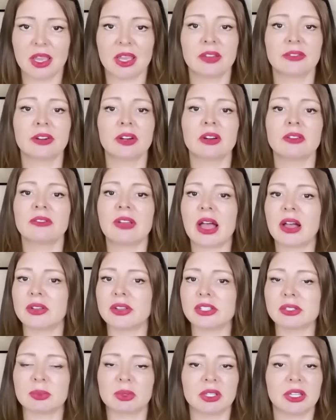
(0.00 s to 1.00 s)
If her
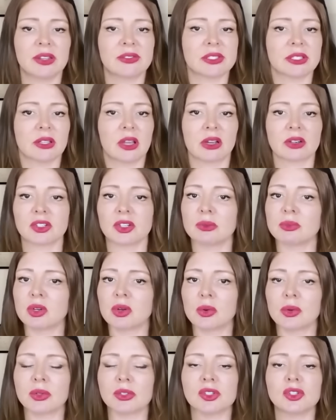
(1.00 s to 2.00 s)
values, beliefs, and long term
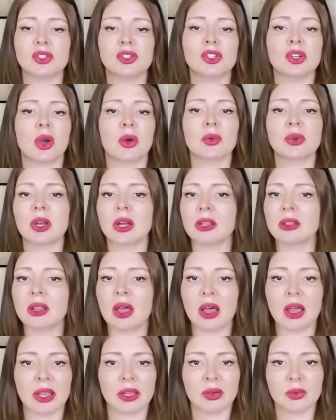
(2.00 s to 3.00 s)
goals don't
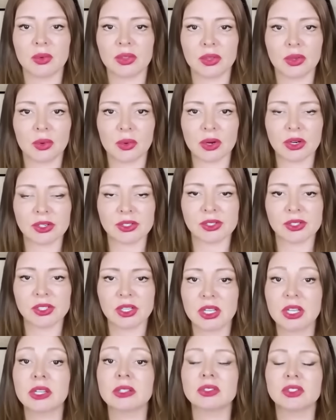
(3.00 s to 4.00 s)
align with yours,
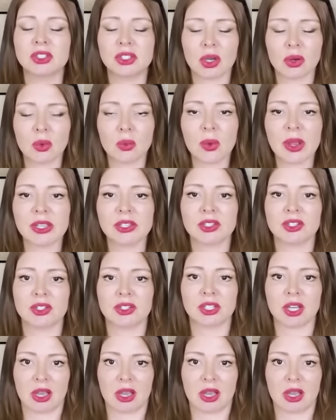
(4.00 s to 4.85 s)
don't waste your